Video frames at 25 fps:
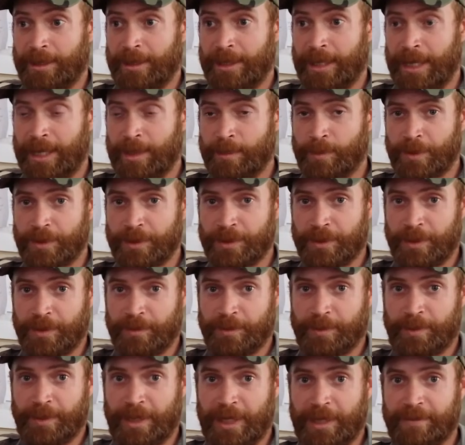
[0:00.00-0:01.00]
game
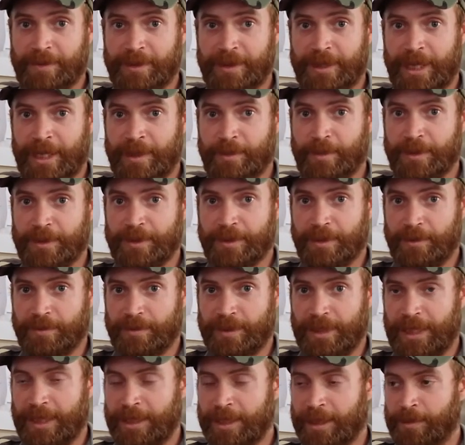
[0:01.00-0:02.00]
reserves, private game
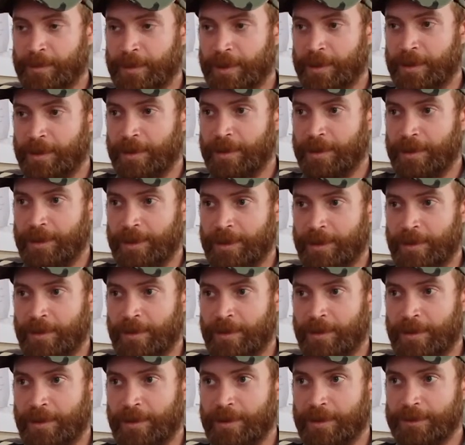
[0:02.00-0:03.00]
reserves like Amakhala
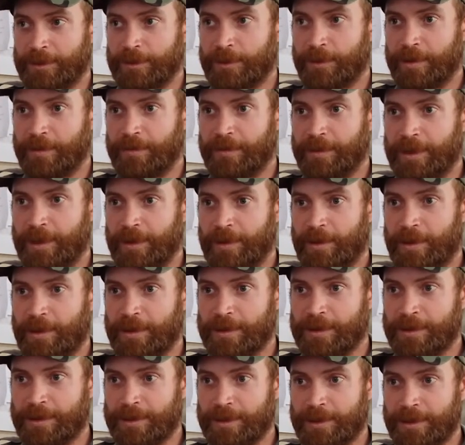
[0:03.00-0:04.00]
are sort of the
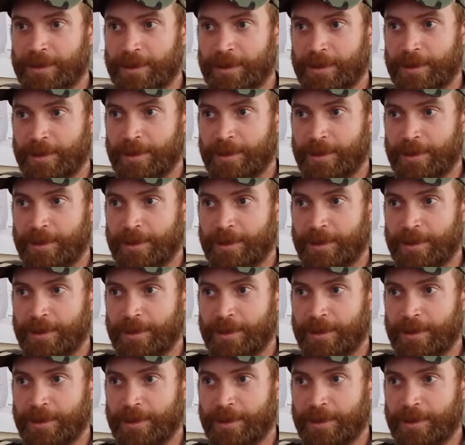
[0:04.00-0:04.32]
last